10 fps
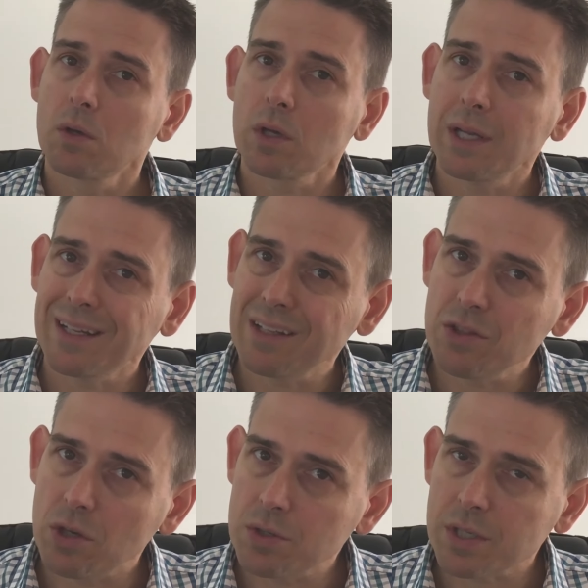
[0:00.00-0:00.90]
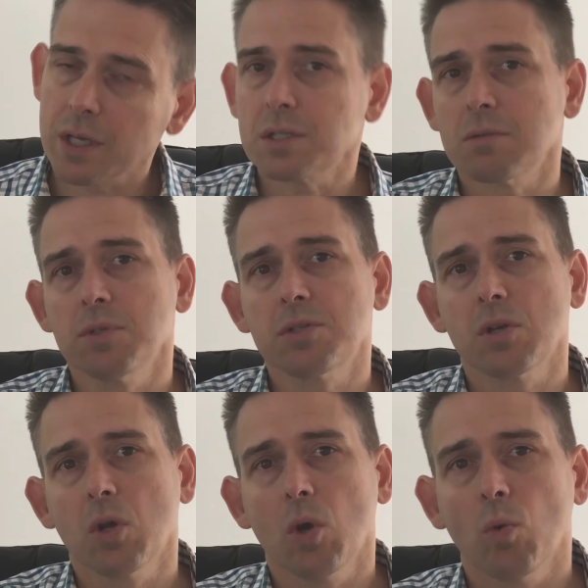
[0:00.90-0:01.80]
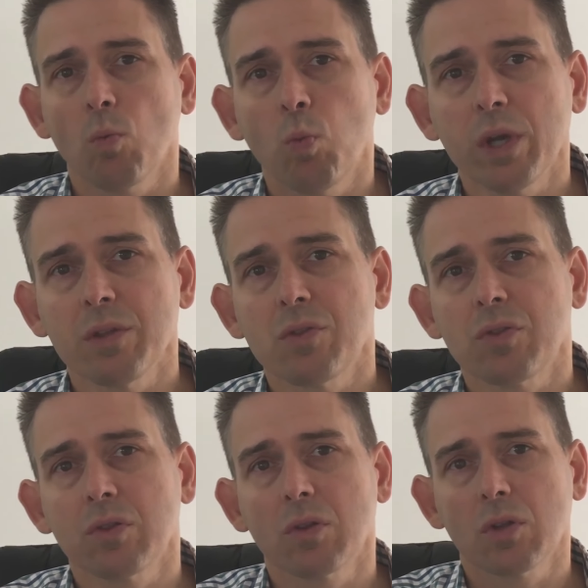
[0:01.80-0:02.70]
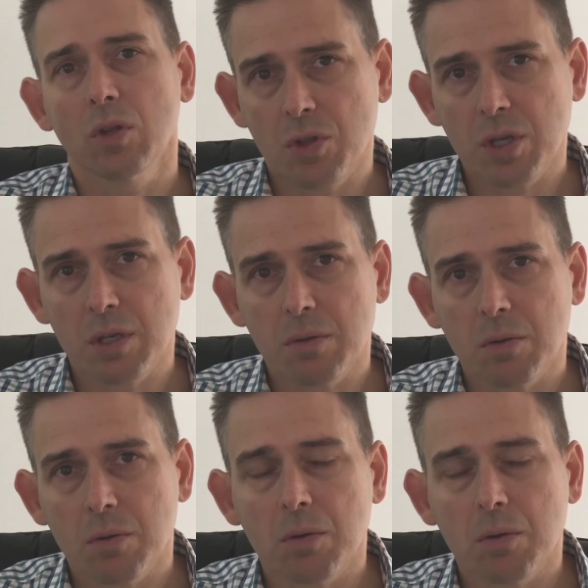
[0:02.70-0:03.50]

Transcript: Connecting those customers with the